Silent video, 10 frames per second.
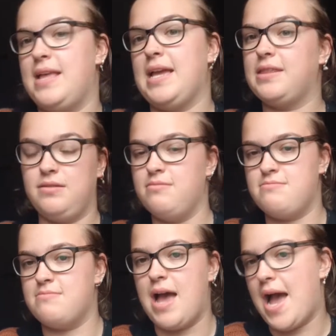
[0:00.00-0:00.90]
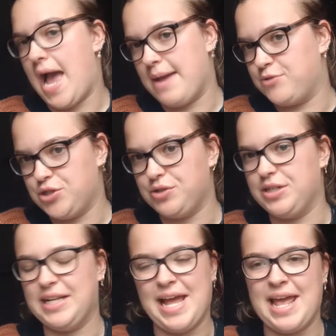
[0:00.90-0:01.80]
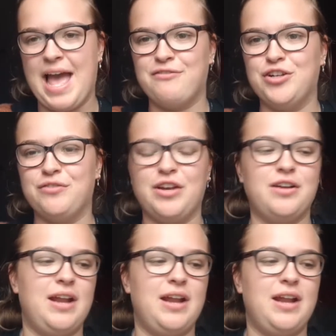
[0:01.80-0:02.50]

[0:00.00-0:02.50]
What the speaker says: it, I'm sure that I have enough yarn.